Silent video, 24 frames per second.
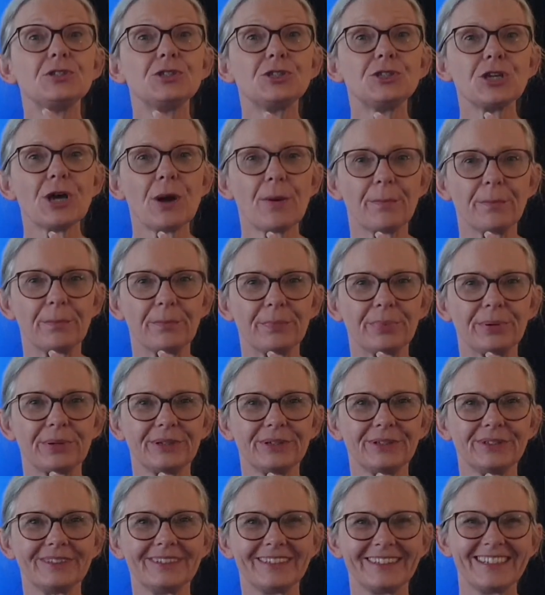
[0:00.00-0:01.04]
Jump.
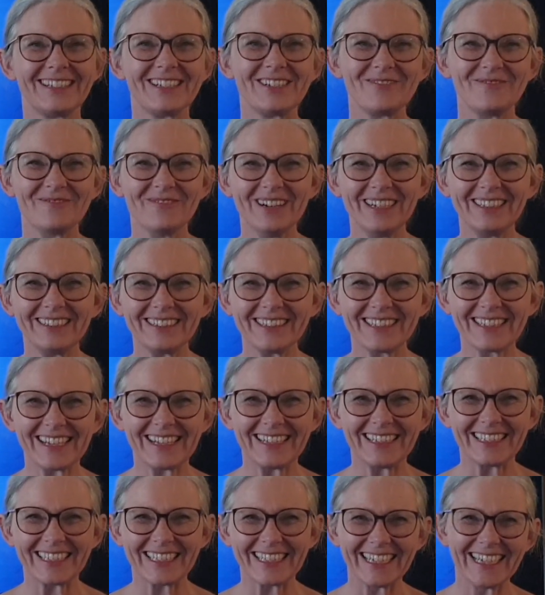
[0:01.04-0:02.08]
Well
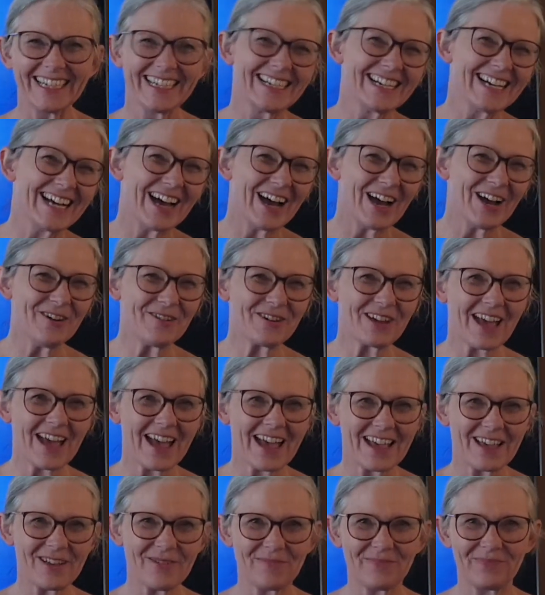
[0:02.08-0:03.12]
done.
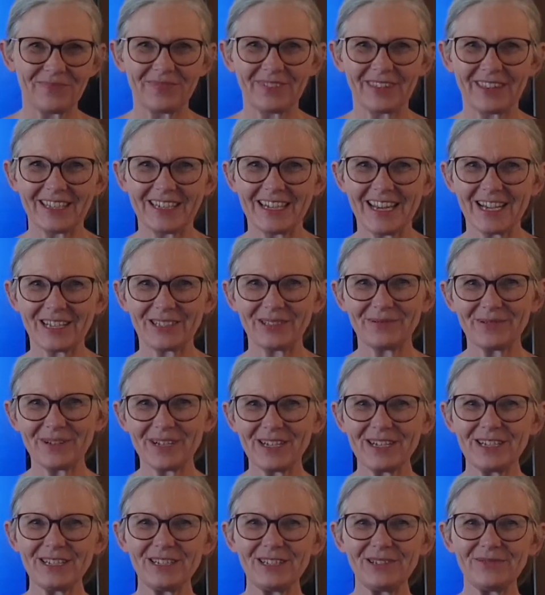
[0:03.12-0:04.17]
Okay, the next
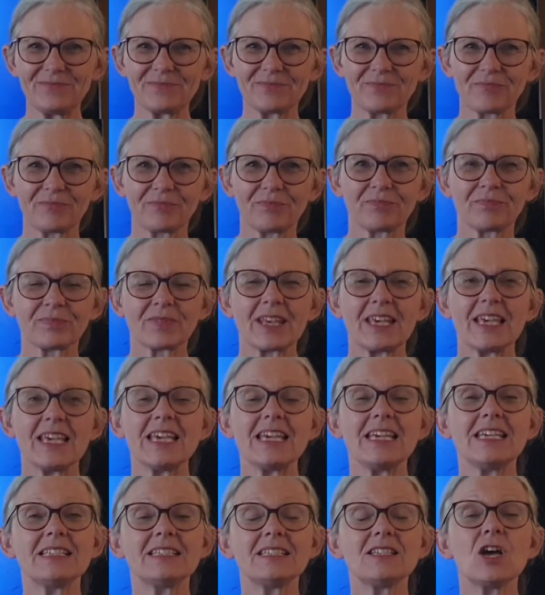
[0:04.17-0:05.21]
word
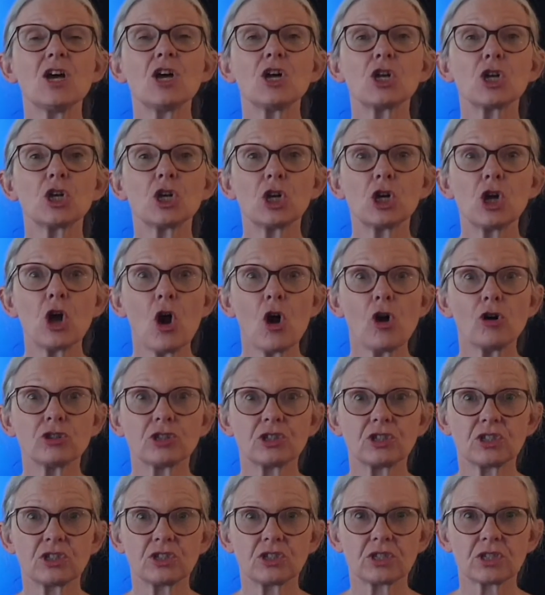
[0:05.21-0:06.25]
is
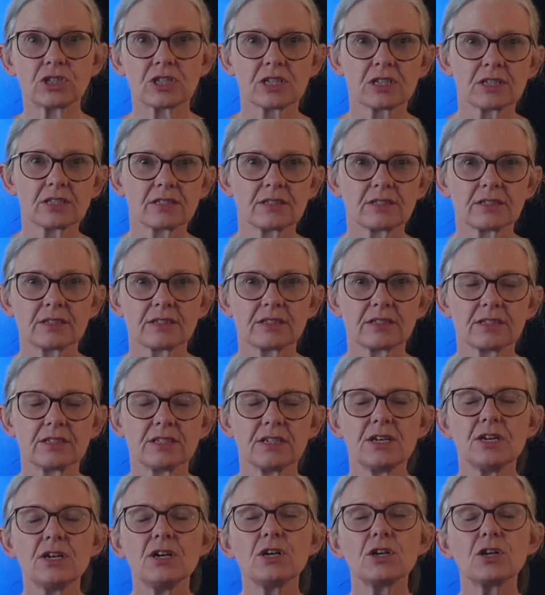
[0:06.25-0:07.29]
cost.
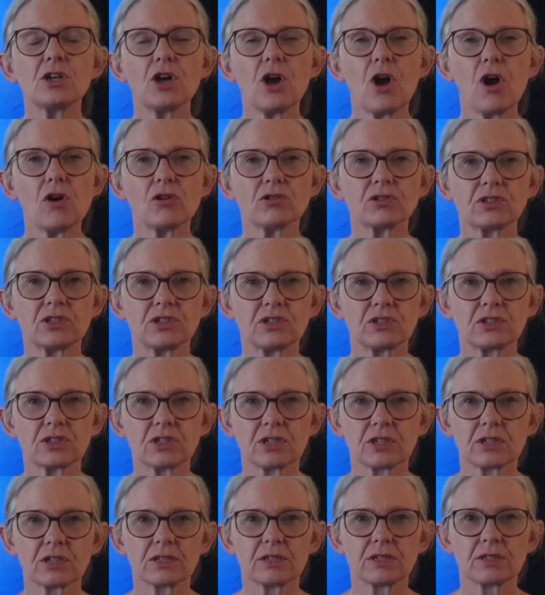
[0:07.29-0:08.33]

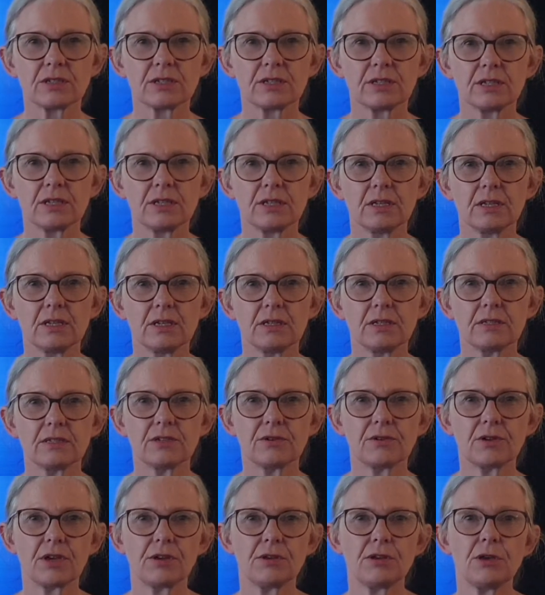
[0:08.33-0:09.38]
Cost.
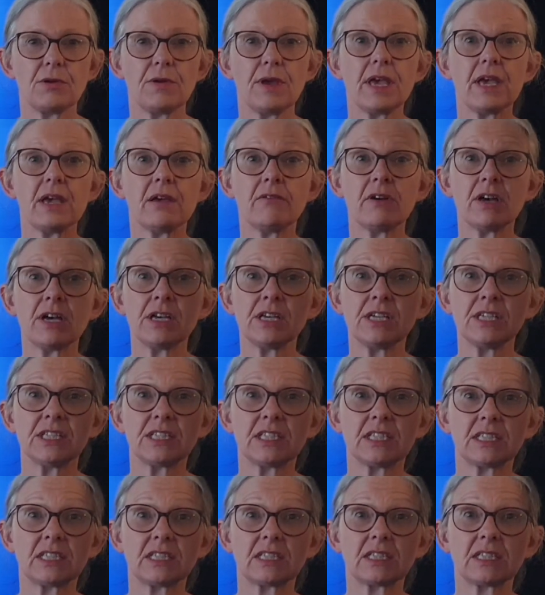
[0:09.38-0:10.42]
So can you hear a
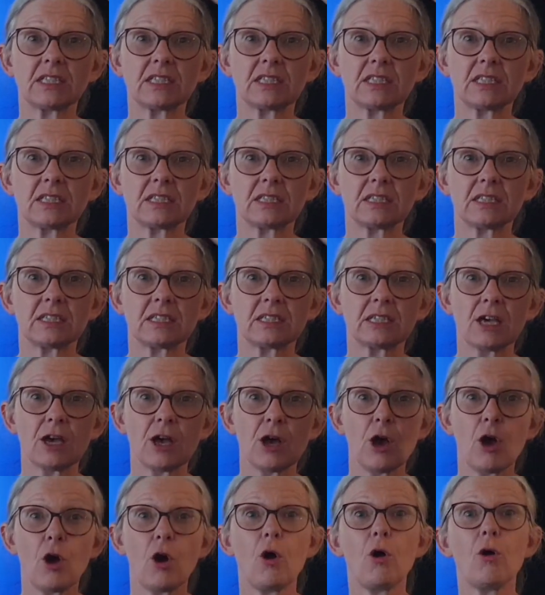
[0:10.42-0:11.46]
s
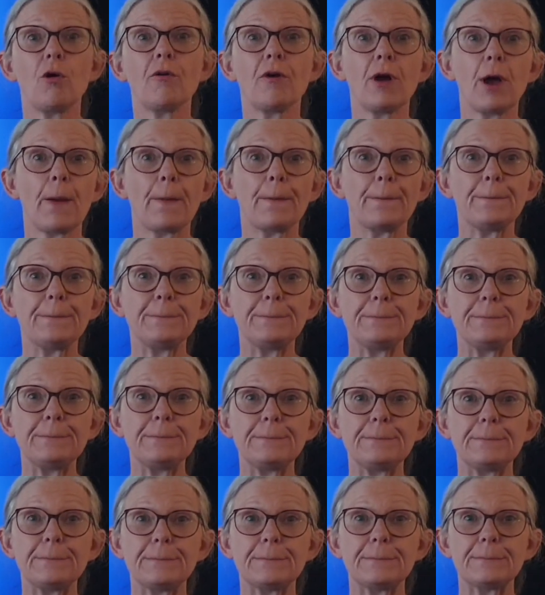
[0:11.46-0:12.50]
or a
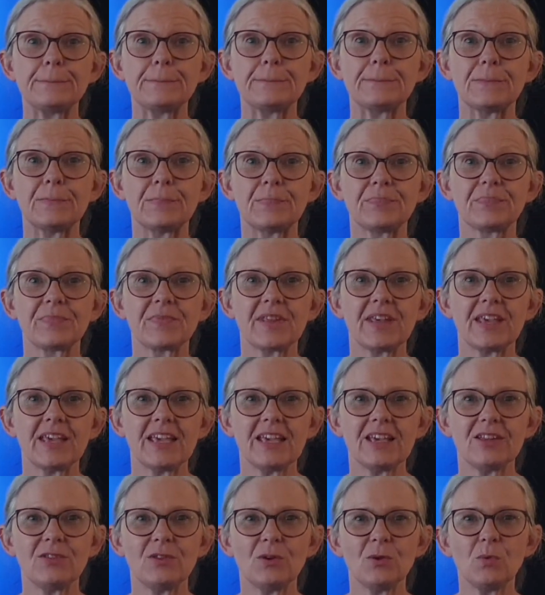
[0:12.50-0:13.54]
mmm
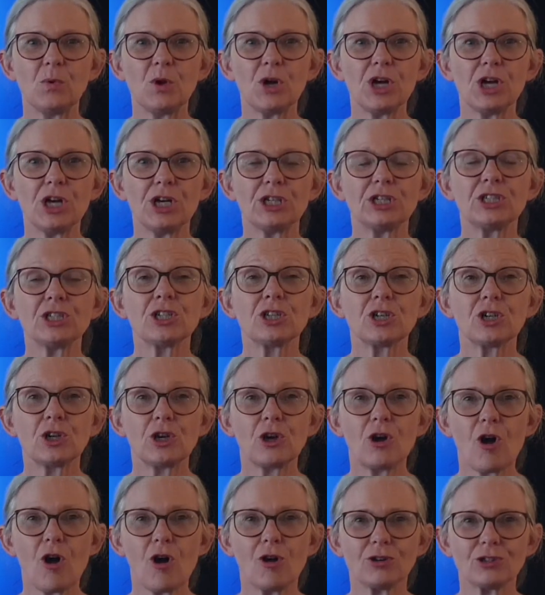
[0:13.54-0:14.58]
in the word
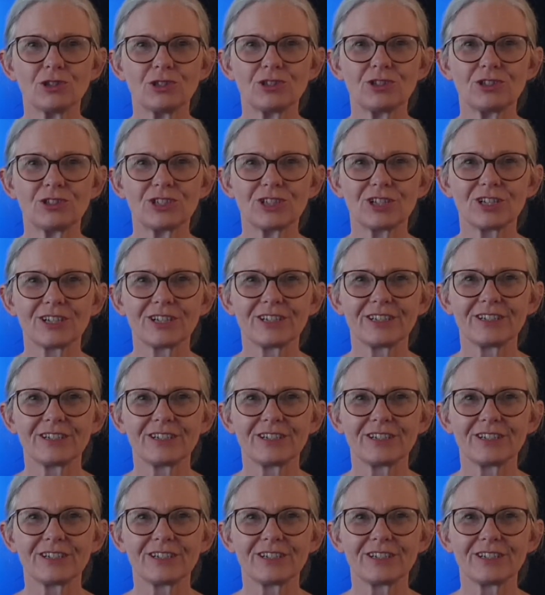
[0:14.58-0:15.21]
cost?